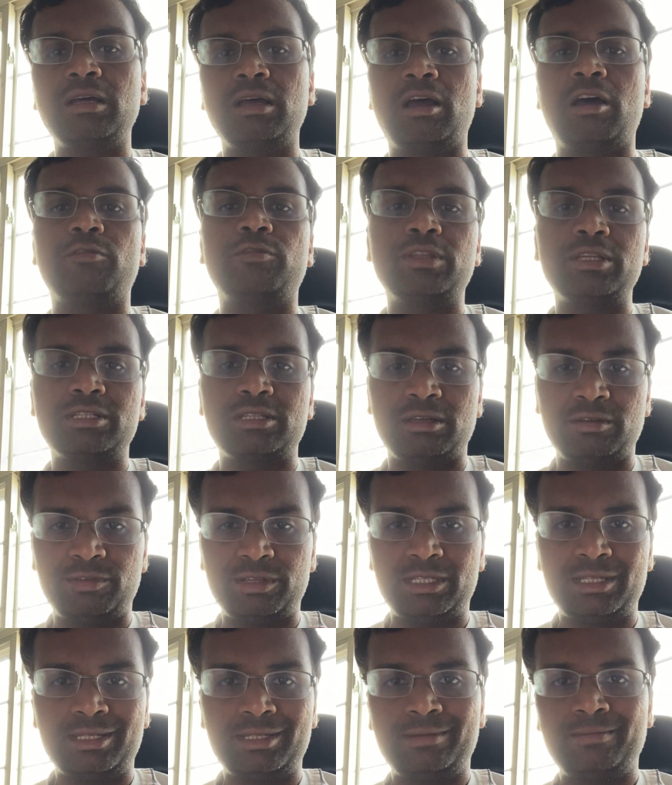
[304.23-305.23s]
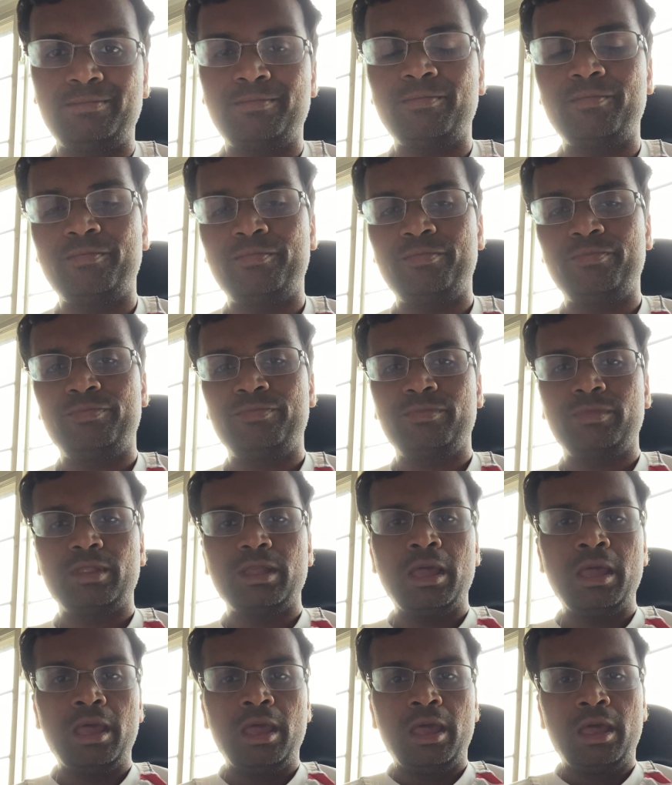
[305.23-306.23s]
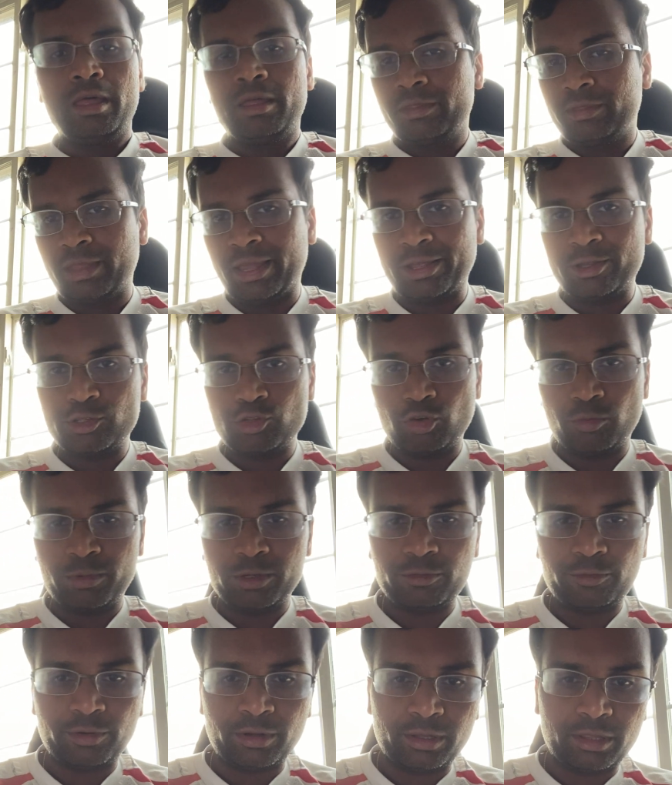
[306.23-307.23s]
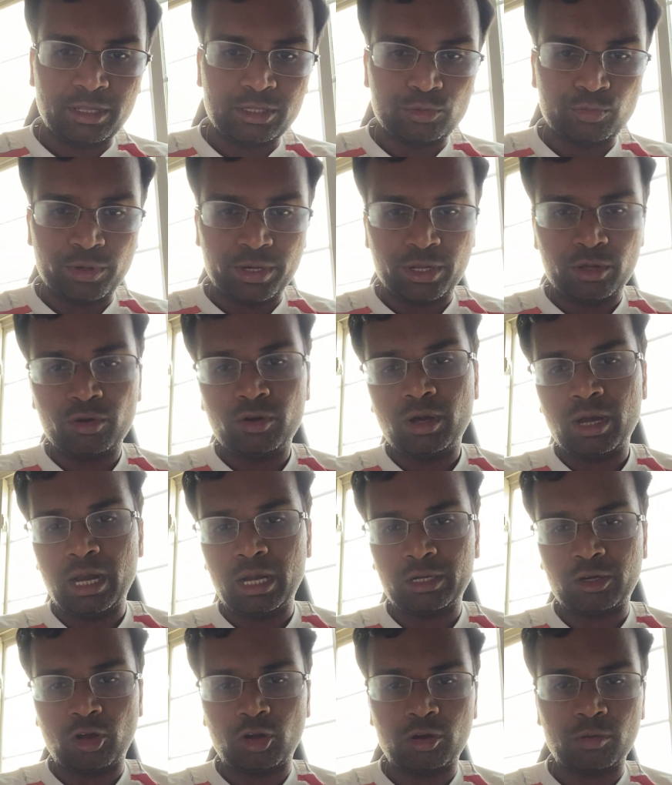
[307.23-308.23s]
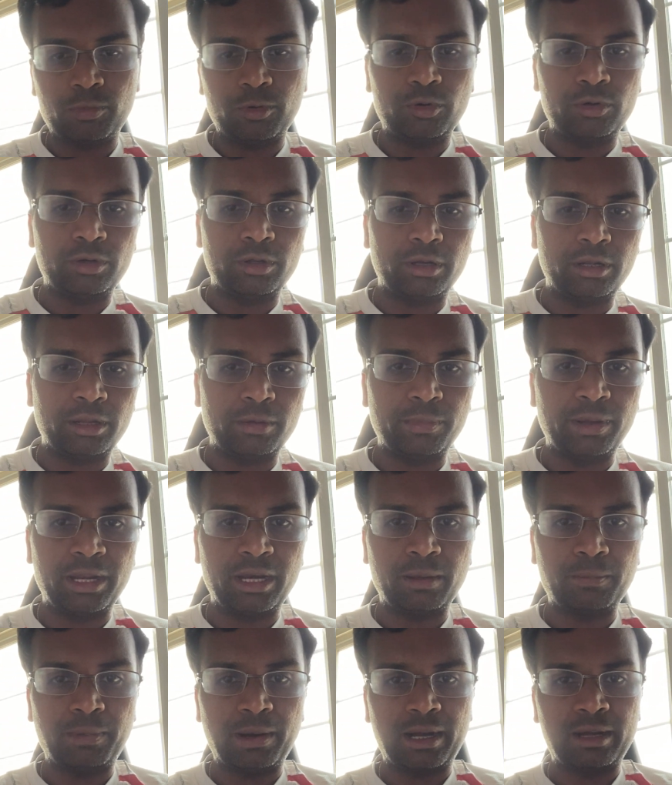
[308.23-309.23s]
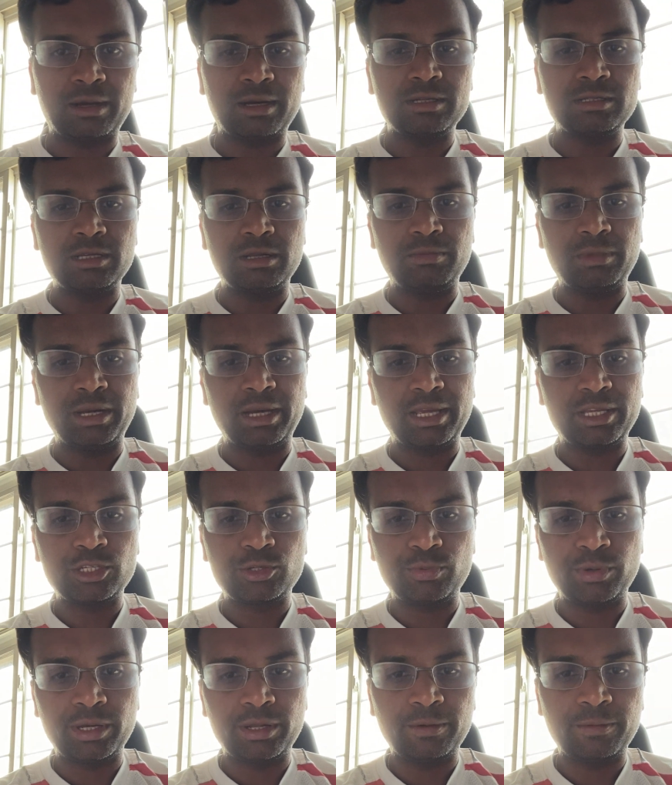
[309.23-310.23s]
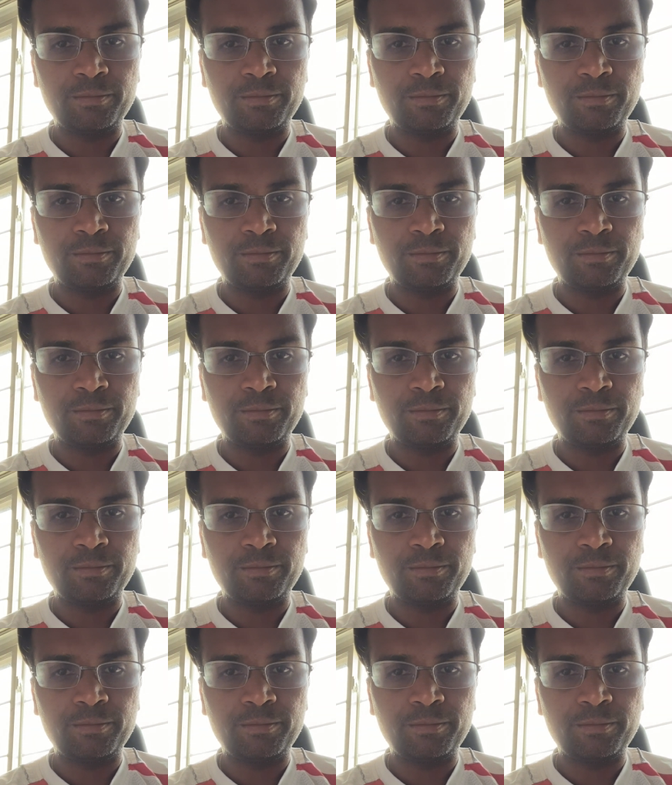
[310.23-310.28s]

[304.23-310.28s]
of the service. Thank you so much for this video. I'll talk about remaining patterns in my next video.